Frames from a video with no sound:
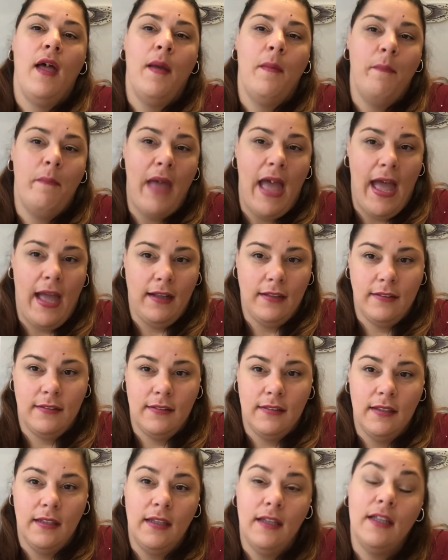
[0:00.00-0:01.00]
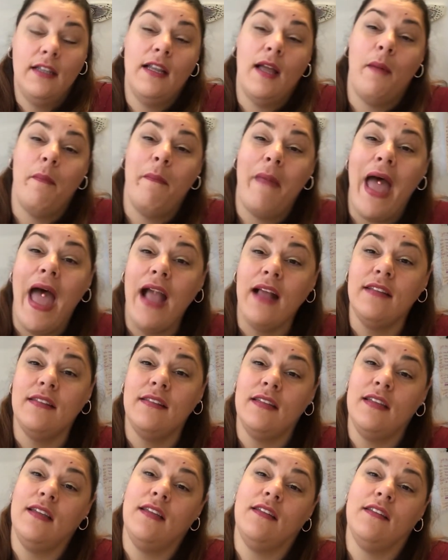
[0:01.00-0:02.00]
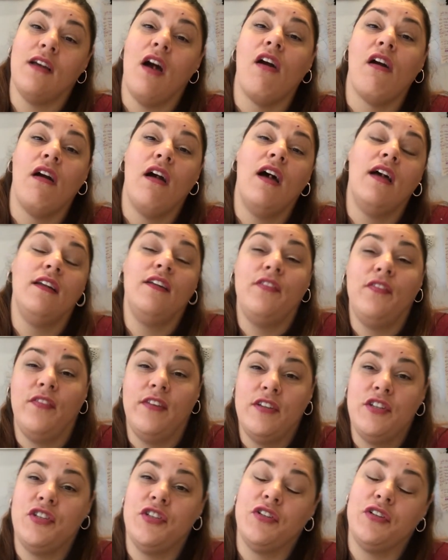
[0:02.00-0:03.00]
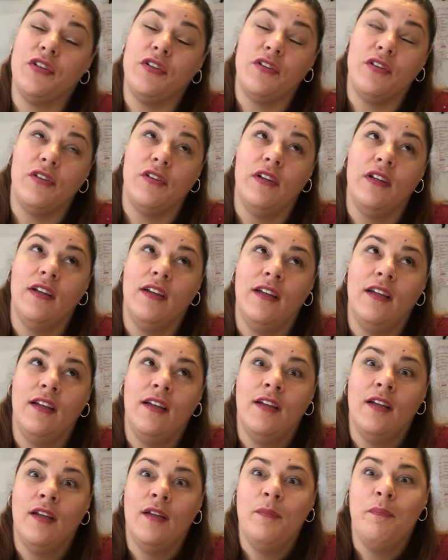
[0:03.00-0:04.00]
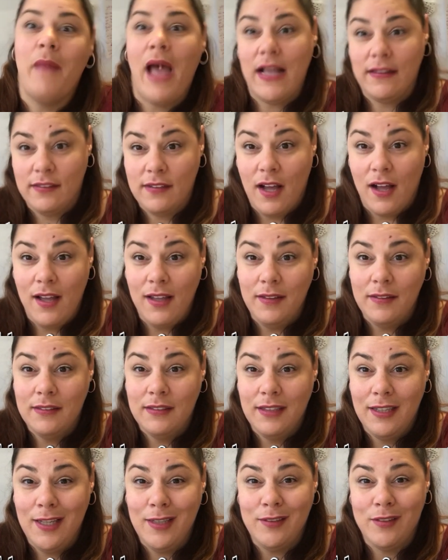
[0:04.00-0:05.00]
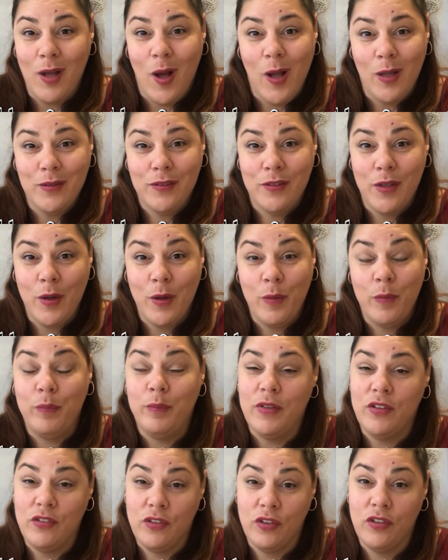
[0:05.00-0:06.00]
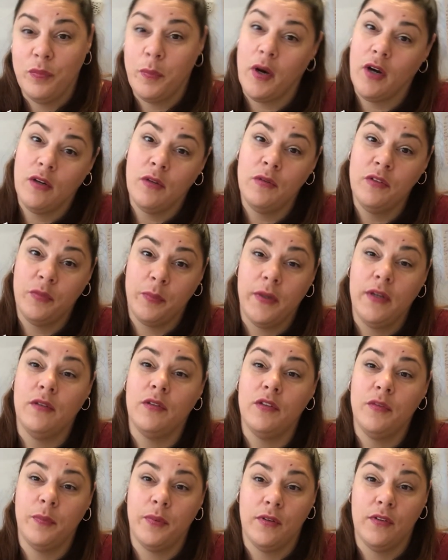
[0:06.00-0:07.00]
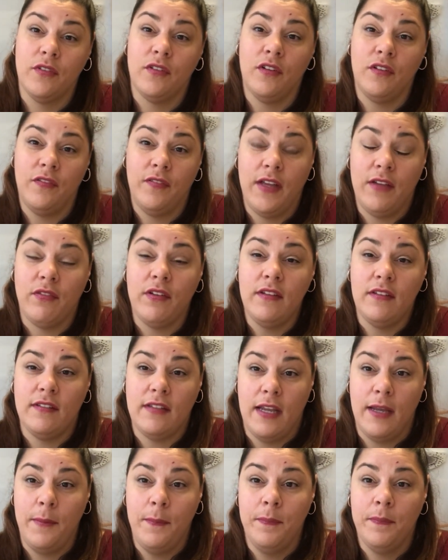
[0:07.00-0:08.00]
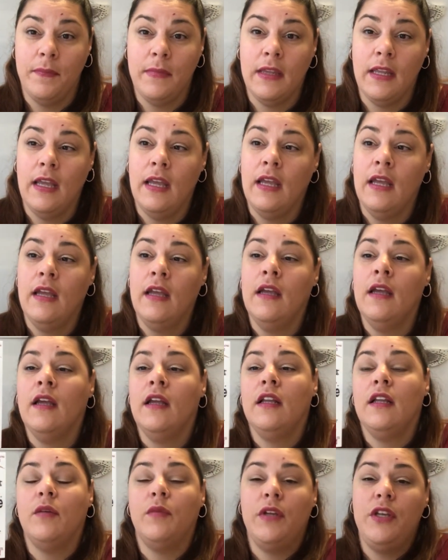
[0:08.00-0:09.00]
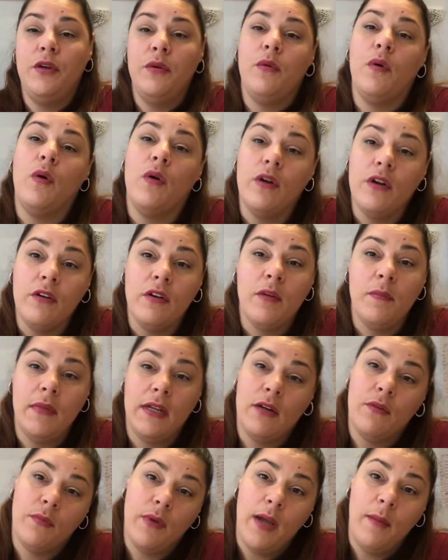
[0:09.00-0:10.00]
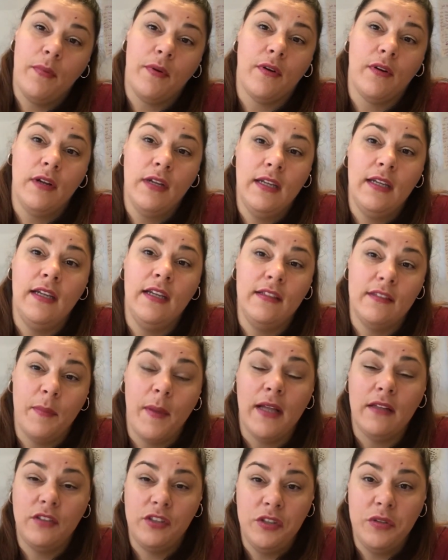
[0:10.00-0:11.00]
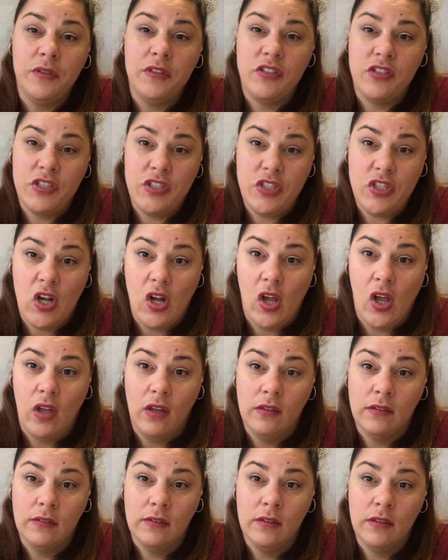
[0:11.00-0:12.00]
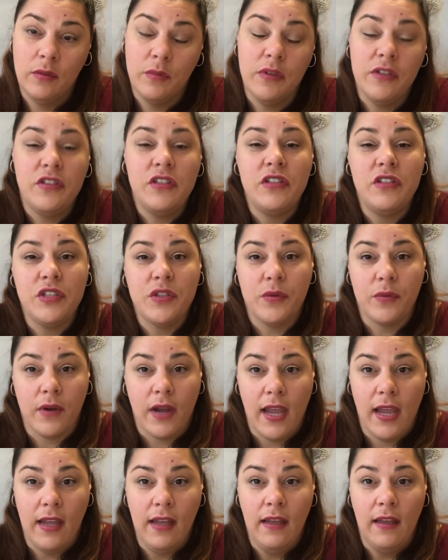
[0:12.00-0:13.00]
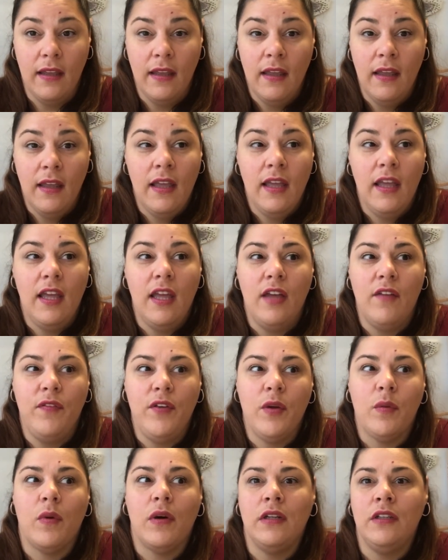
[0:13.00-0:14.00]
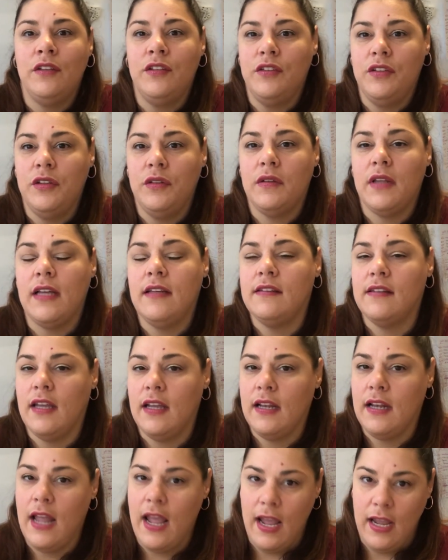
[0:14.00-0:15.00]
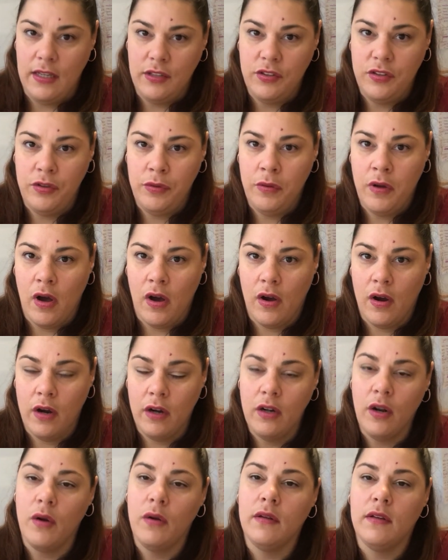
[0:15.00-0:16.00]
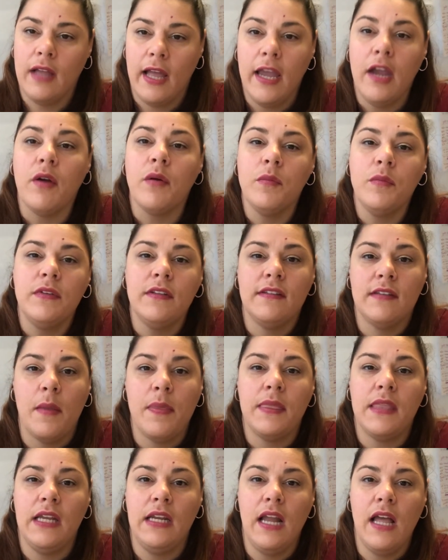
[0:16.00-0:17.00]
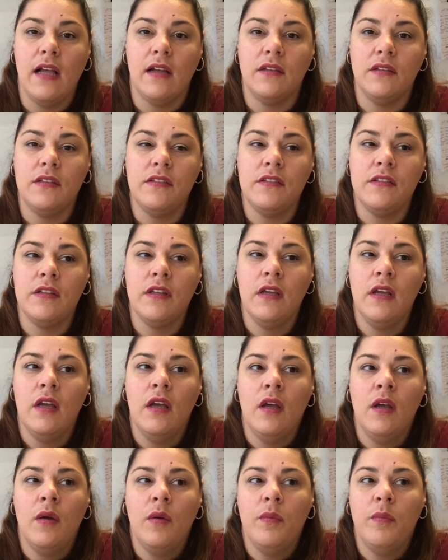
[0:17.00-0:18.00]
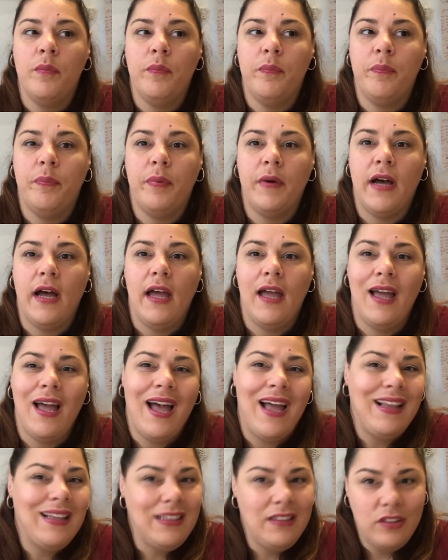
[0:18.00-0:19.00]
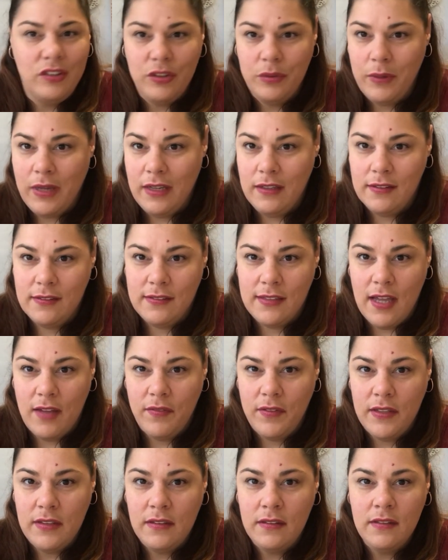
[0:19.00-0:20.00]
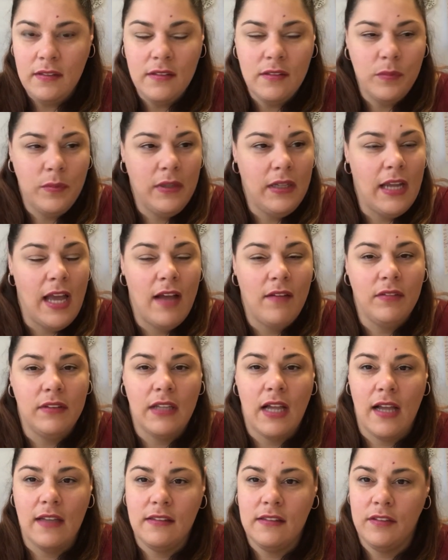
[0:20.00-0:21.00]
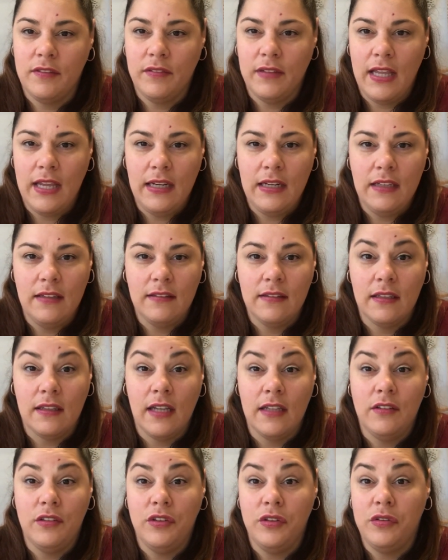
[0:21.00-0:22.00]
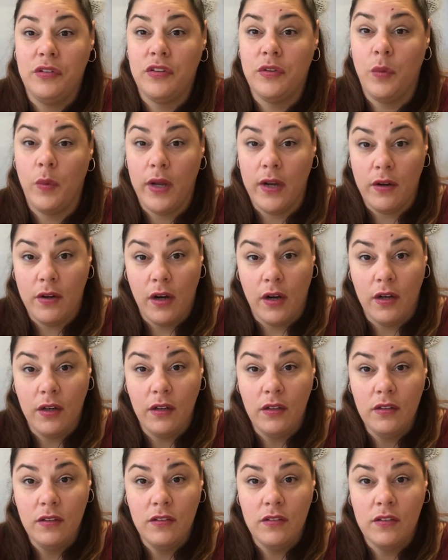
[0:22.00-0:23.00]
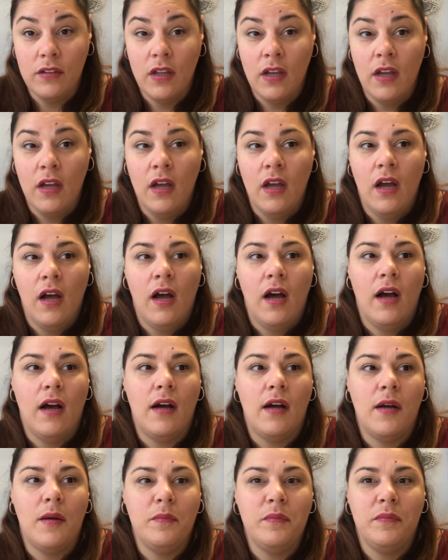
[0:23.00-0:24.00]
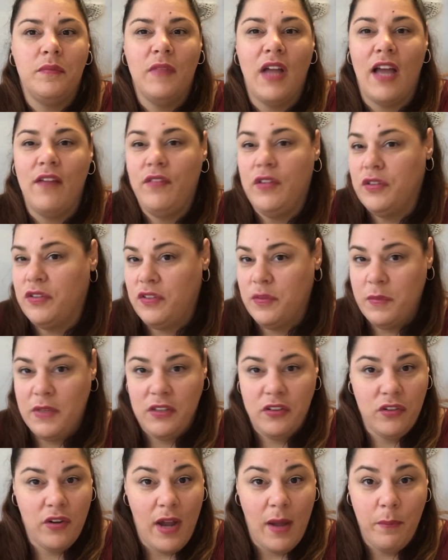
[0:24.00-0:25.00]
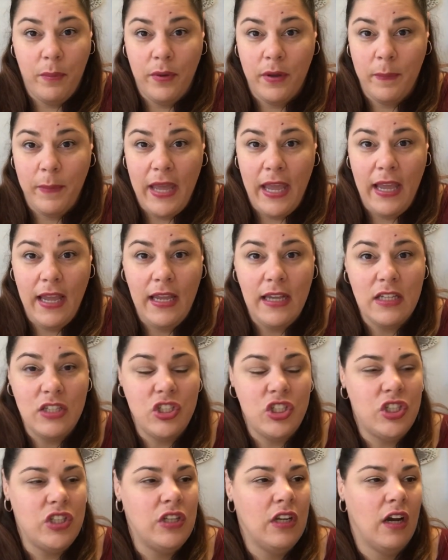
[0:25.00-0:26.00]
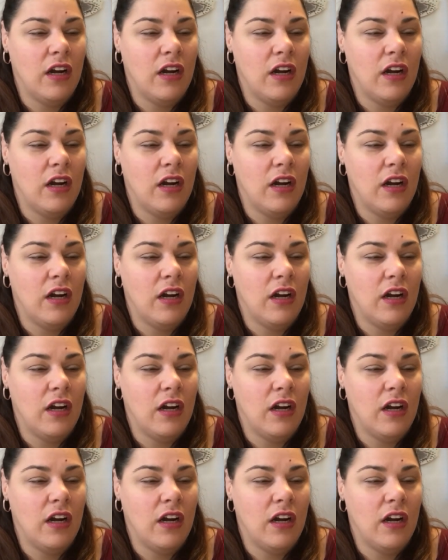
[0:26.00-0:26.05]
Max. Now Max is our unofficial mascot. He's also Mr. Sparkle and Sprinkle's personal favorite stamp. Now when you order him in a rubber, he's about 2 inches tall, which is great if you're wanting to do, like, say, an A2 card or layer them with something else. But I like to do A7s. We have lots of ladies that like to do square cards. I've used him in a scrapbook page.